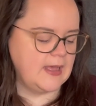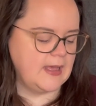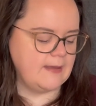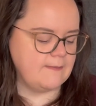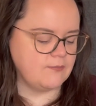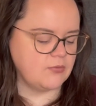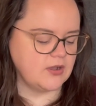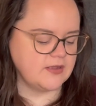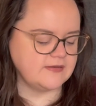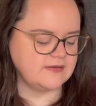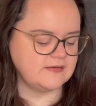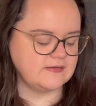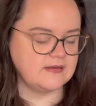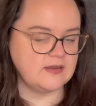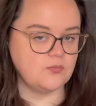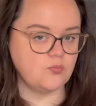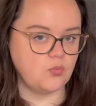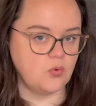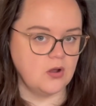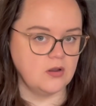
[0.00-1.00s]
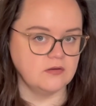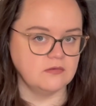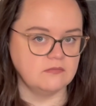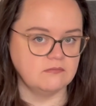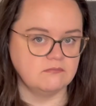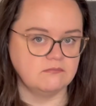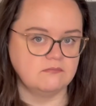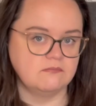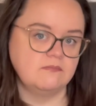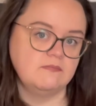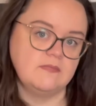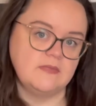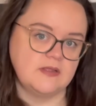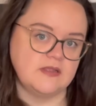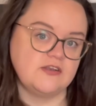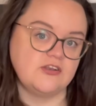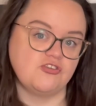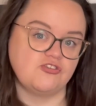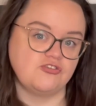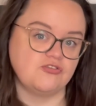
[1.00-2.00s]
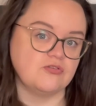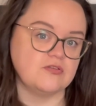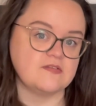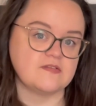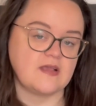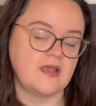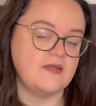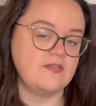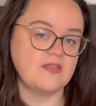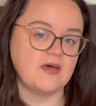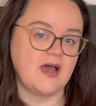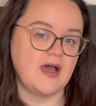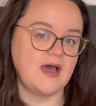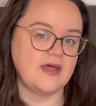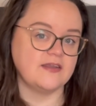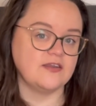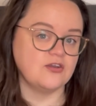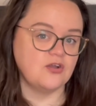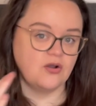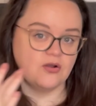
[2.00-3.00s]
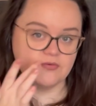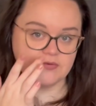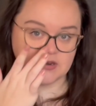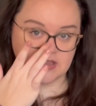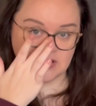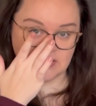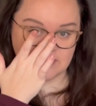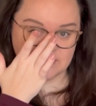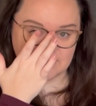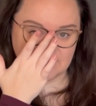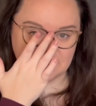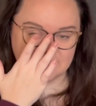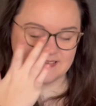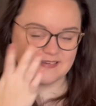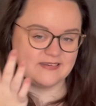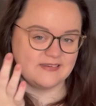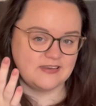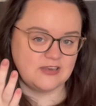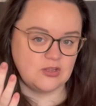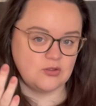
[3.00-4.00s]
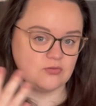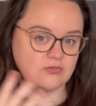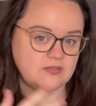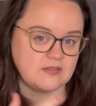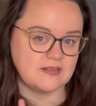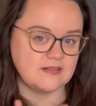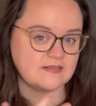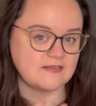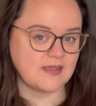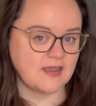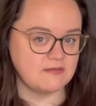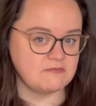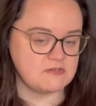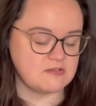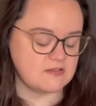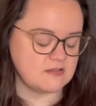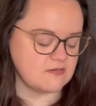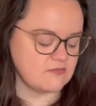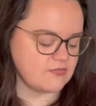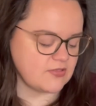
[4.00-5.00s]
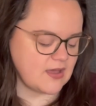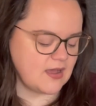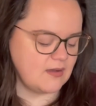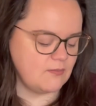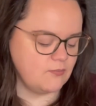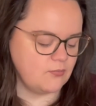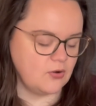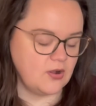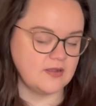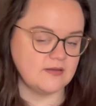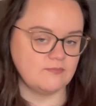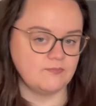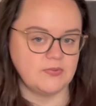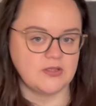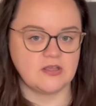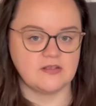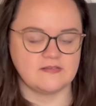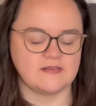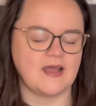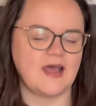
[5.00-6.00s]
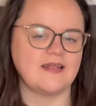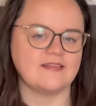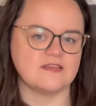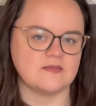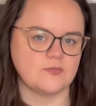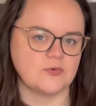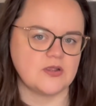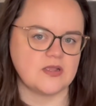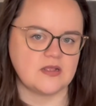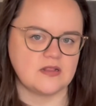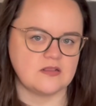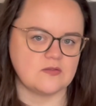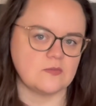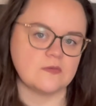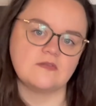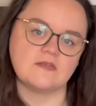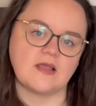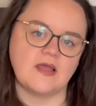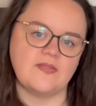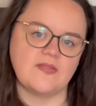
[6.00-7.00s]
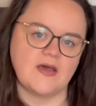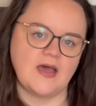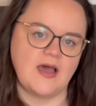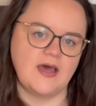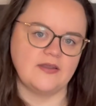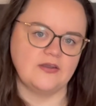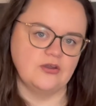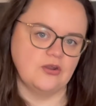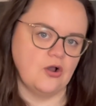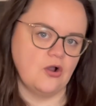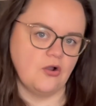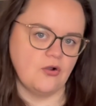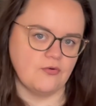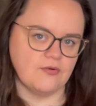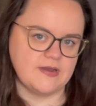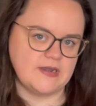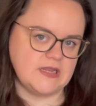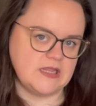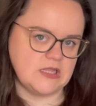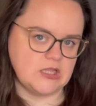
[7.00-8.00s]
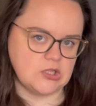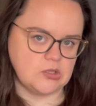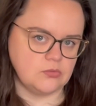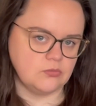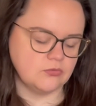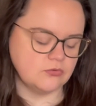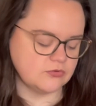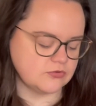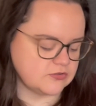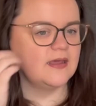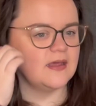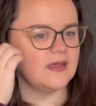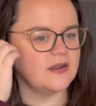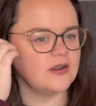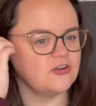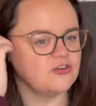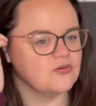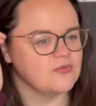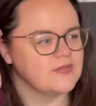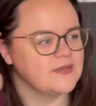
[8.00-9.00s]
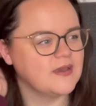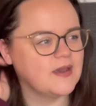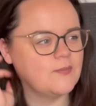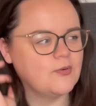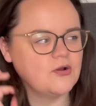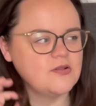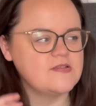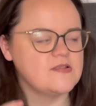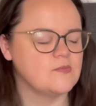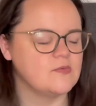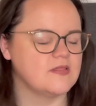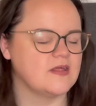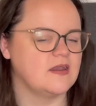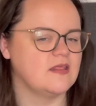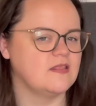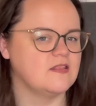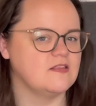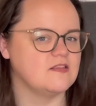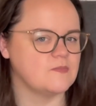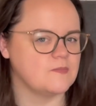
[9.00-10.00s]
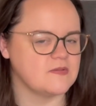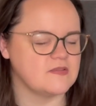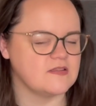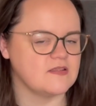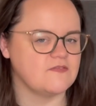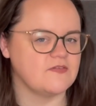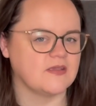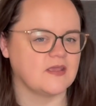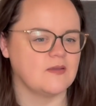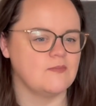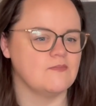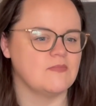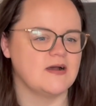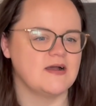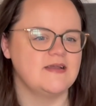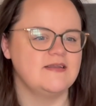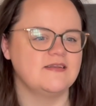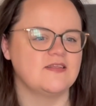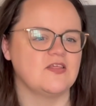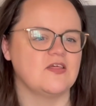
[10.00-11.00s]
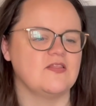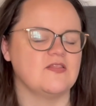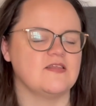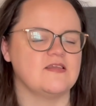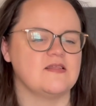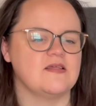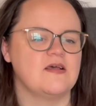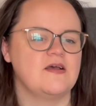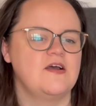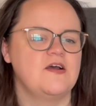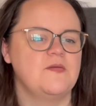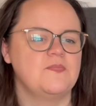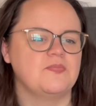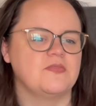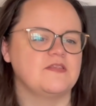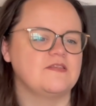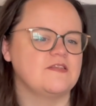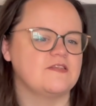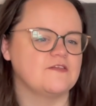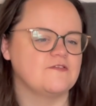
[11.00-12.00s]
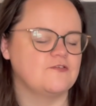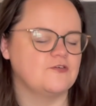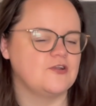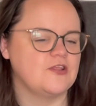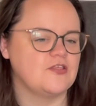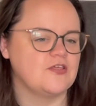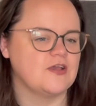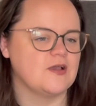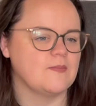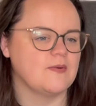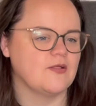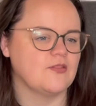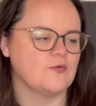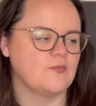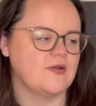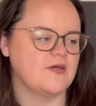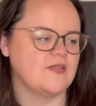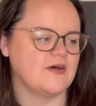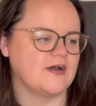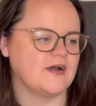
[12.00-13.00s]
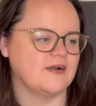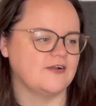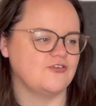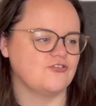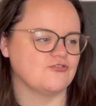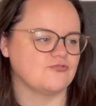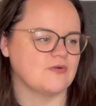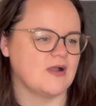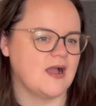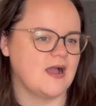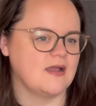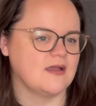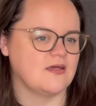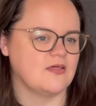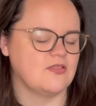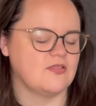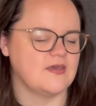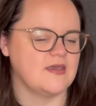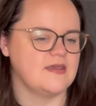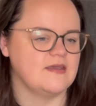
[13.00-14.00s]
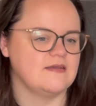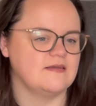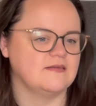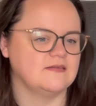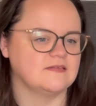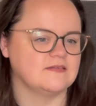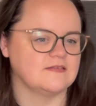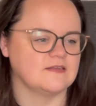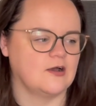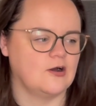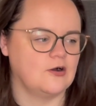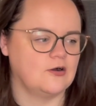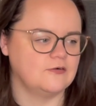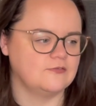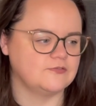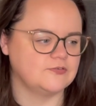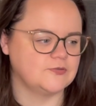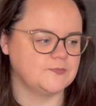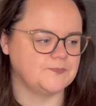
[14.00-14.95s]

but I did need one additional skein that I hadn't already used. Now, I didn't use the entirety of that, but because I had to break into a skein that I hadn't already used, and I don't think I bought it with anything specific in mind. I think that this is a funny thing about the way that I track things, of